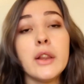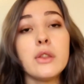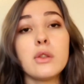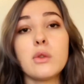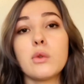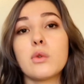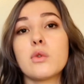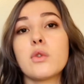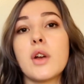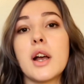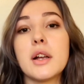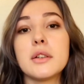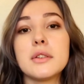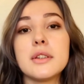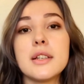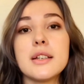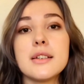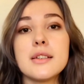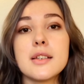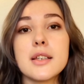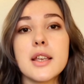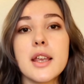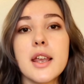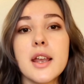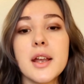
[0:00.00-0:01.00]
throughout
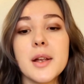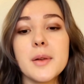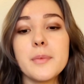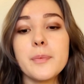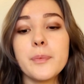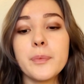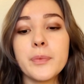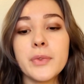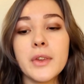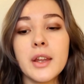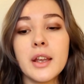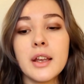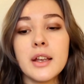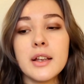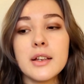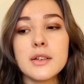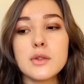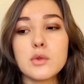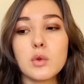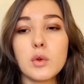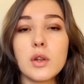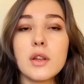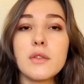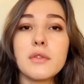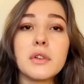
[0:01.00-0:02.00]
this year.
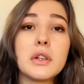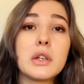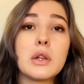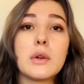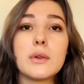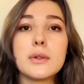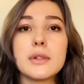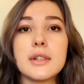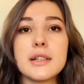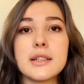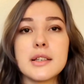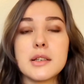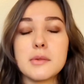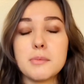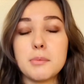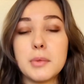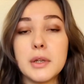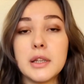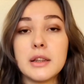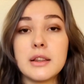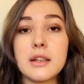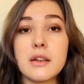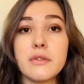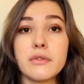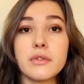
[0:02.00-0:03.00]
So even though this is a
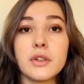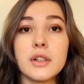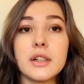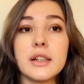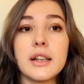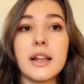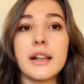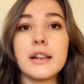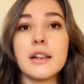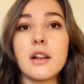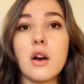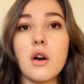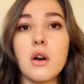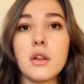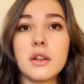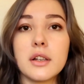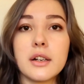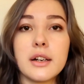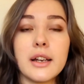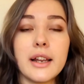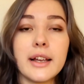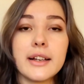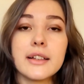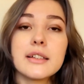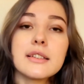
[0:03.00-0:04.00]
bit different than the other
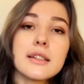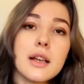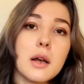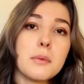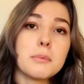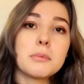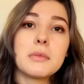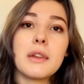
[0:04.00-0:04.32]
like top